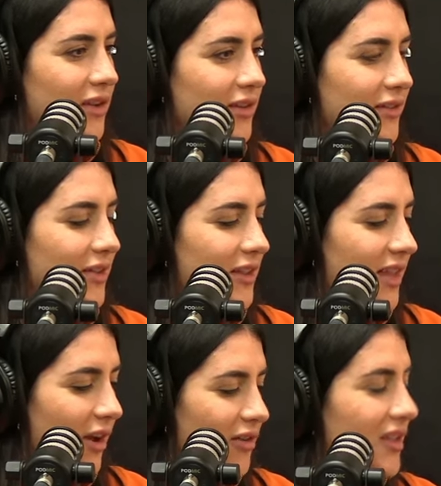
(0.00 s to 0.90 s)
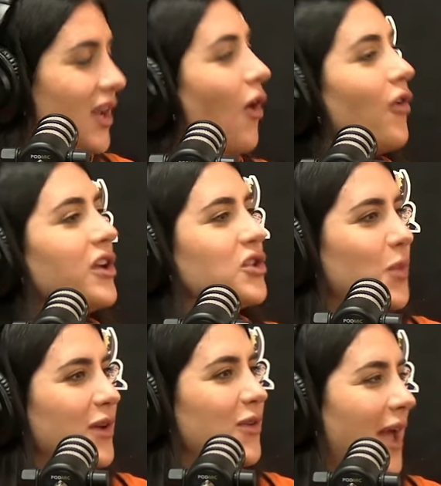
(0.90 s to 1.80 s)
yeah, the, the, the, orange
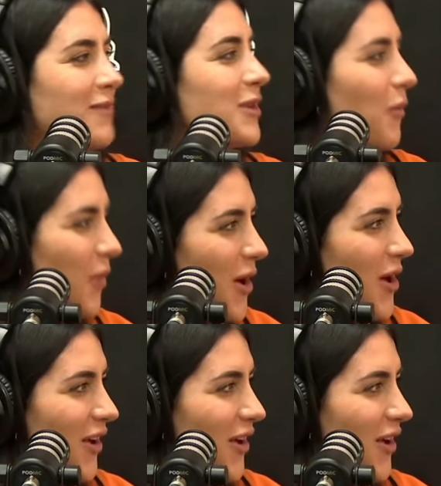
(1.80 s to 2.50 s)
wiggle came to work.